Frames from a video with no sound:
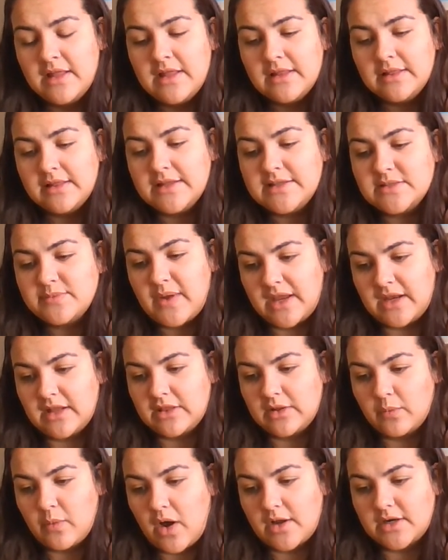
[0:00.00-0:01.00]
Let's wade in
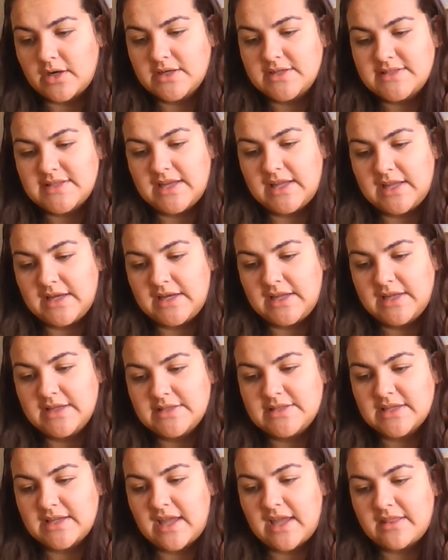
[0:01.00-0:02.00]
the water, said Annie.
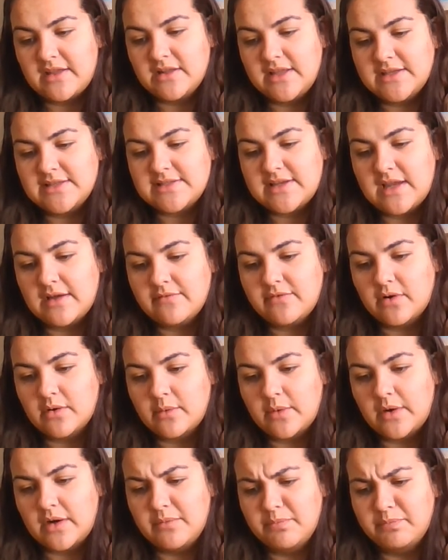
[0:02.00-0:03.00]
Together they stepped
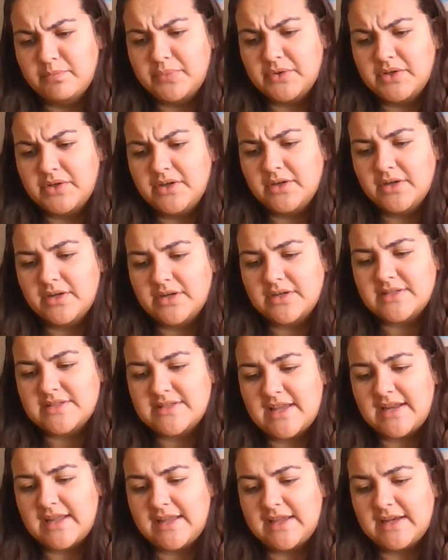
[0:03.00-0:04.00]
forward. Brr,
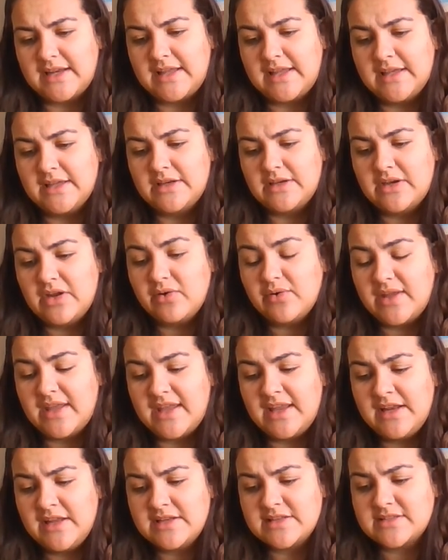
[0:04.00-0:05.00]
said Annie. No
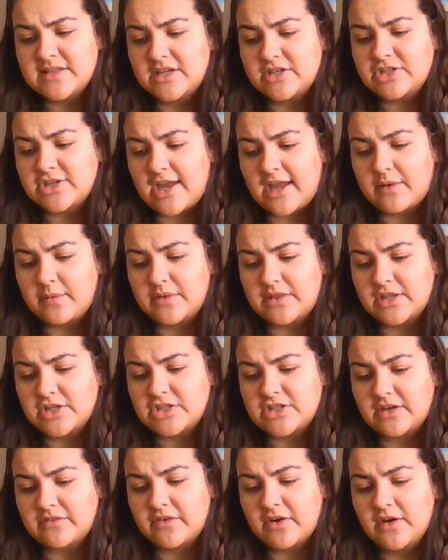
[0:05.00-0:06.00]
kidding, said Jack with a
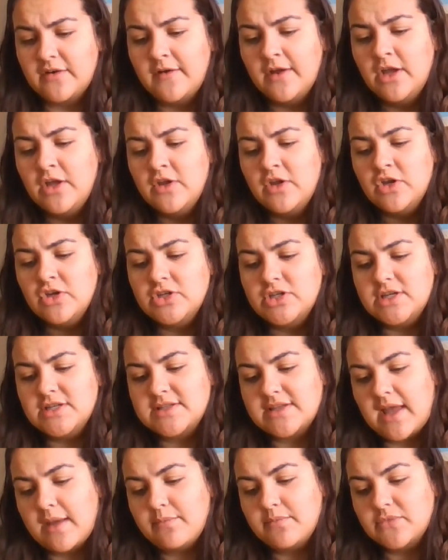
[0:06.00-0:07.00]
shiver.
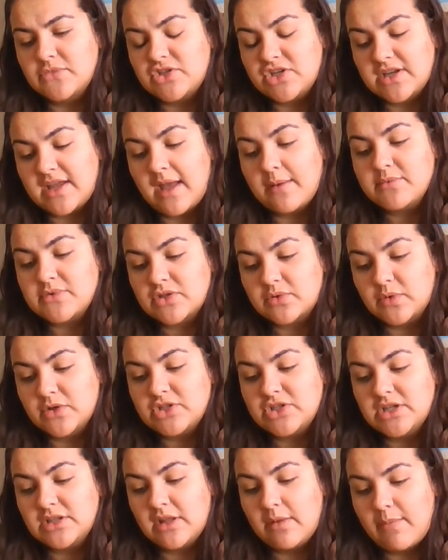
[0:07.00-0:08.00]
She kept
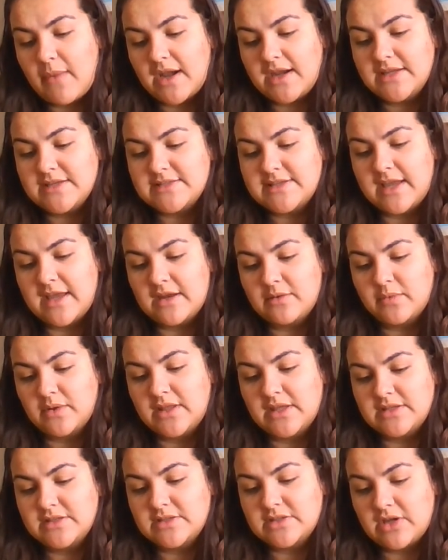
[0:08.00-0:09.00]
squishing the muddy sand with
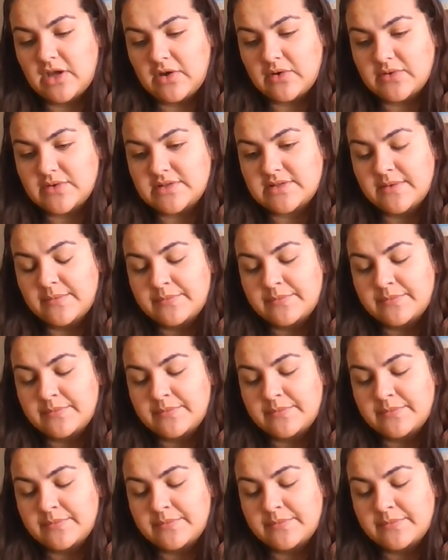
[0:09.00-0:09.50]
his toes.